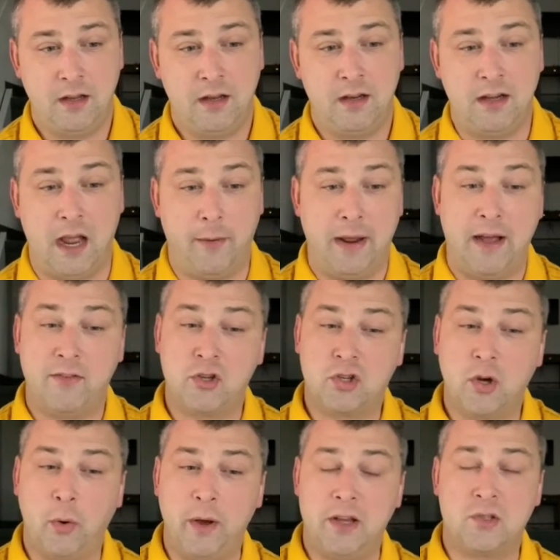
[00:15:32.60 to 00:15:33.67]
Now we have a
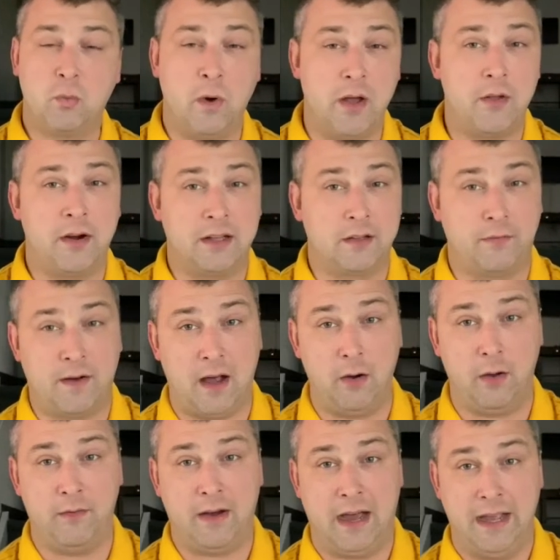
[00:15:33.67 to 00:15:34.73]
choice whether or not to
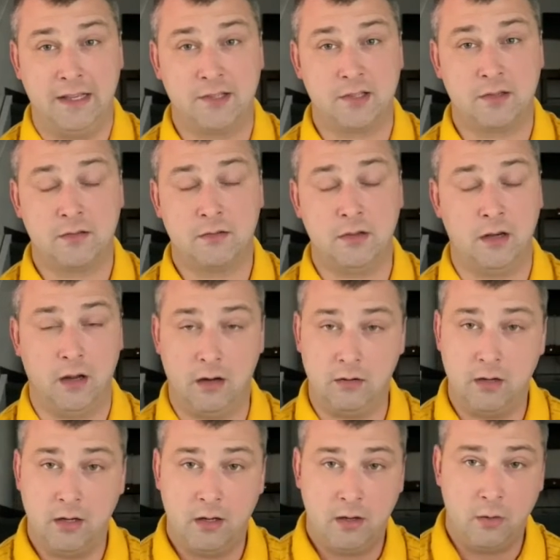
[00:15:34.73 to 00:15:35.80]
follow advice. You
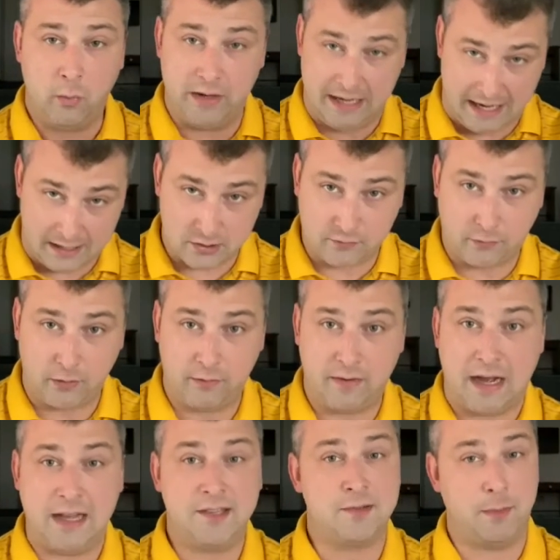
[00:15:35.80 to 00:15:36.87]
know, we ask for
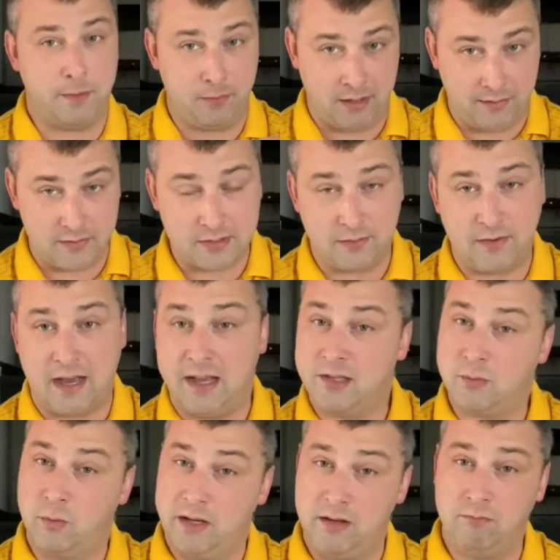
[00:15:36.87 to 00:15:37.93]
advice, people give us
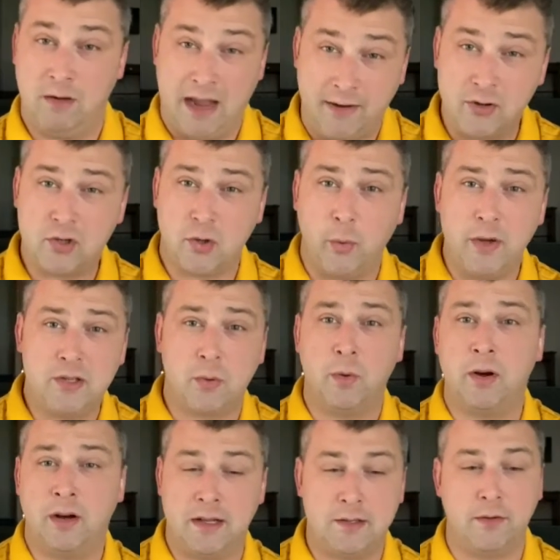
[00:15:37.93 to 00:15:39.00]
advice. We have a choice
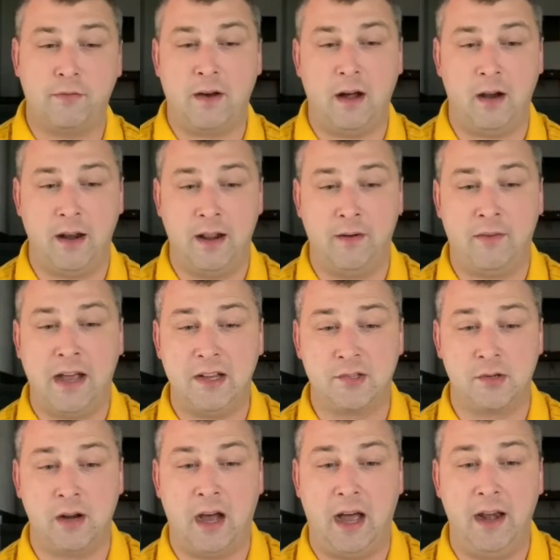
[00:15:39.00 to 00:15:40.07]
whether or not to follow that advice
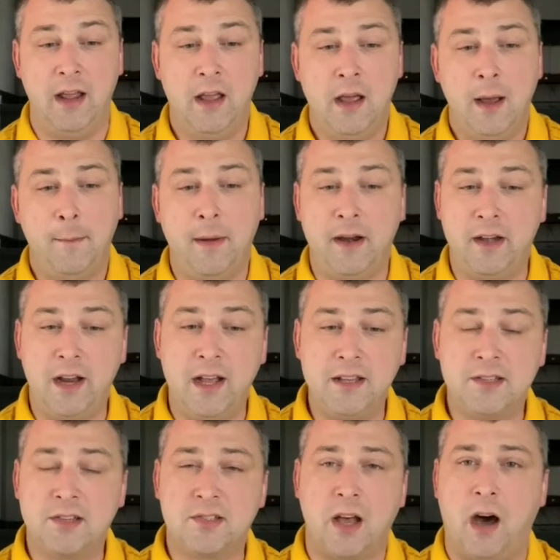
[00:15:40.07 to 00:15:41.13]
or not. But it
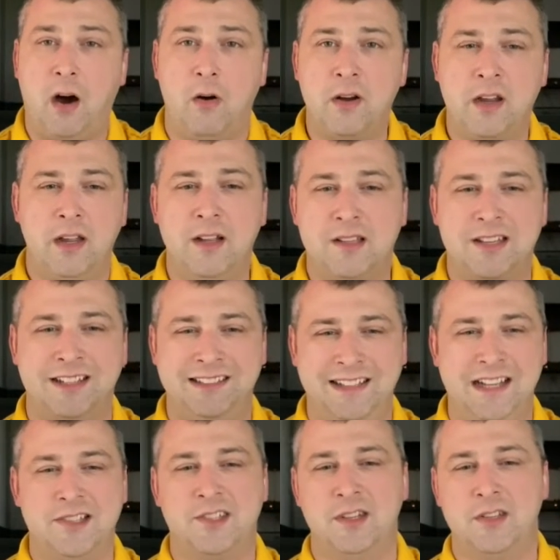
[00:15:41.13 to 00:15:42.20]
does us all good to
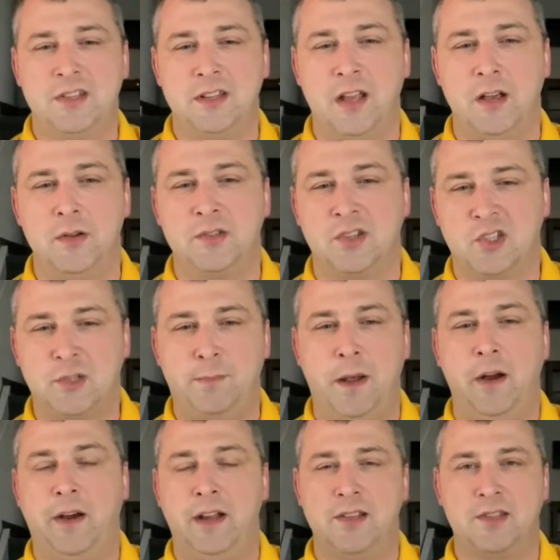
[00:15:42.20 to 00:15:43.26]
listen to those
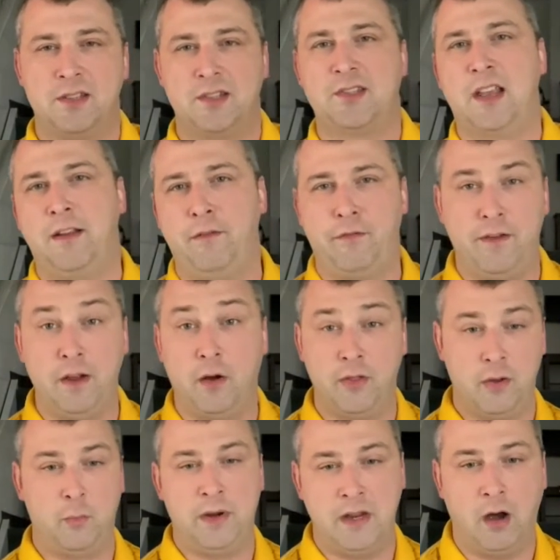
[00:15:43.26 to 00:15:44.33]
experienced in the same field
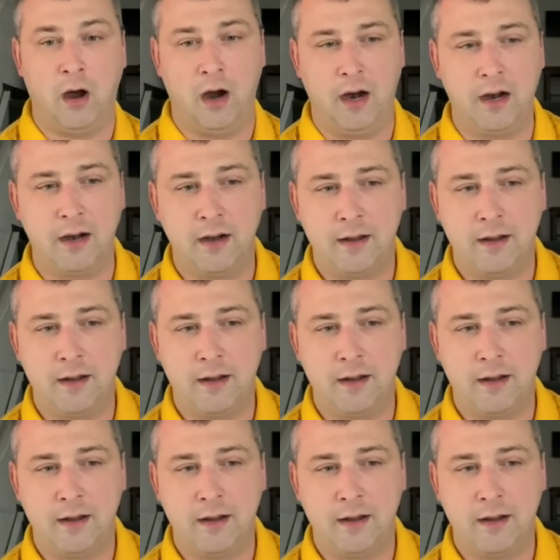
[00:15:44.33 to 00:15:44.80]
that we are